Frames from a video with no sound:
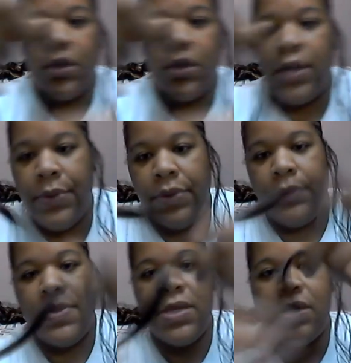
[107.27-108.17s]
And with a
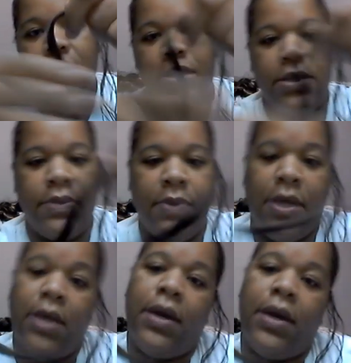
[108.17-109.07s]
piece this
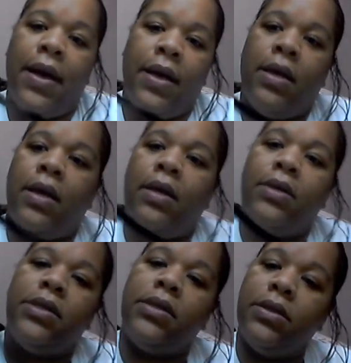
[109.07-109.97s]
big, I can
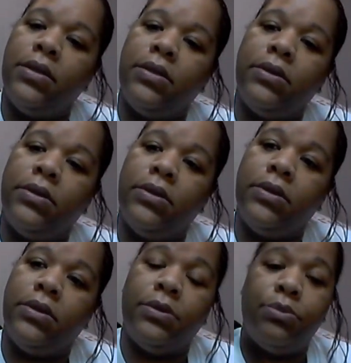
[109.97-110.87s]
get
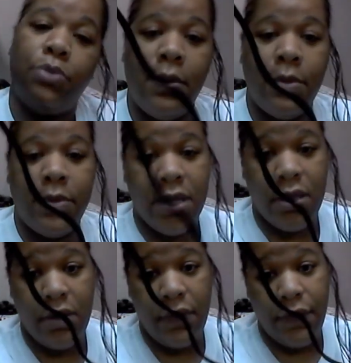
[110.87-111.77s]

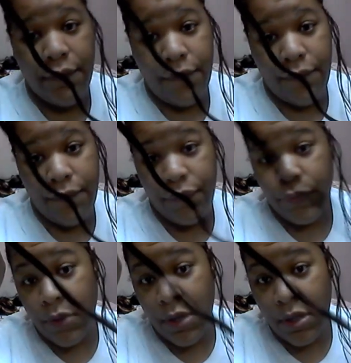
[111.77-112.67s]
probably
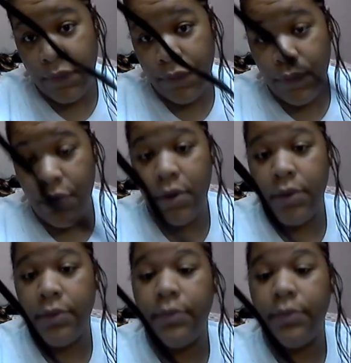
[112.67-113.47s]
3 to 4